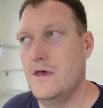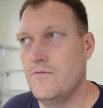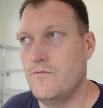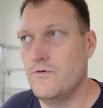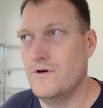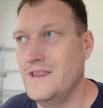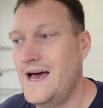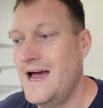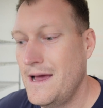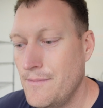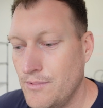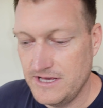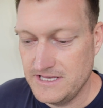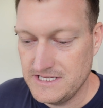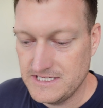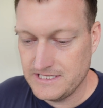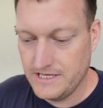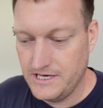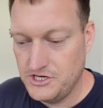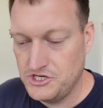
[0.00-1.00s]
reliable
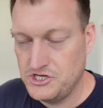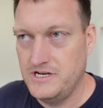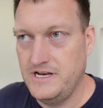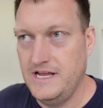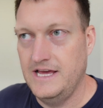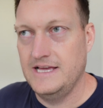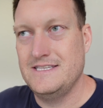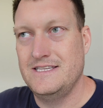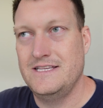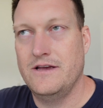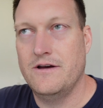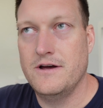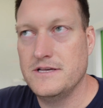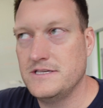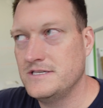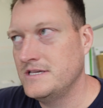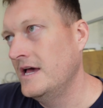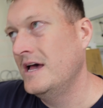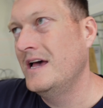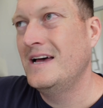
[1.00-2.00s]
installation dates near
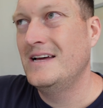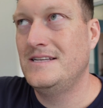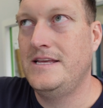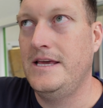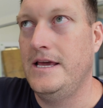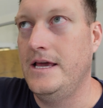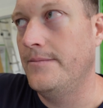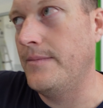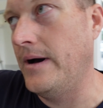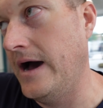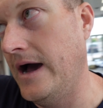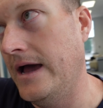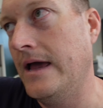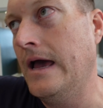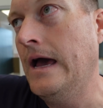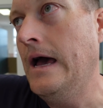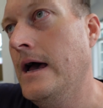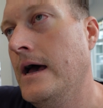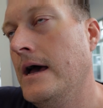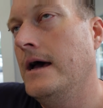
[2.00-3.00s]
us,
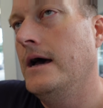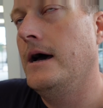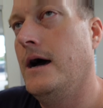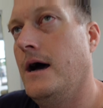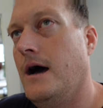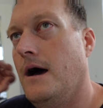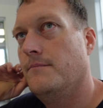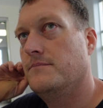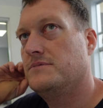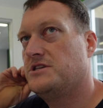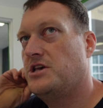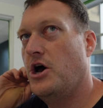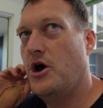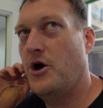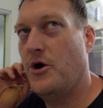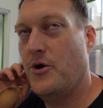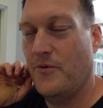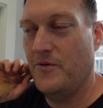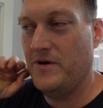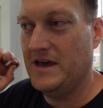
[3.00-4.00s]
TMI.
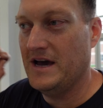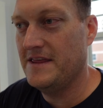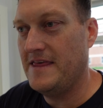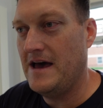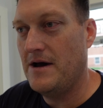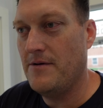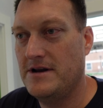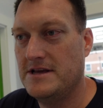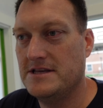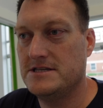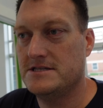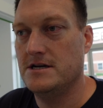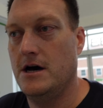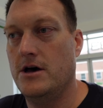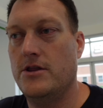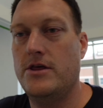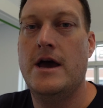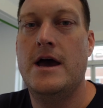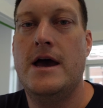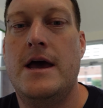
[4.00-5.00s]
So we got that one
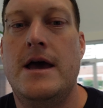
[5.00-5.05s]
installed.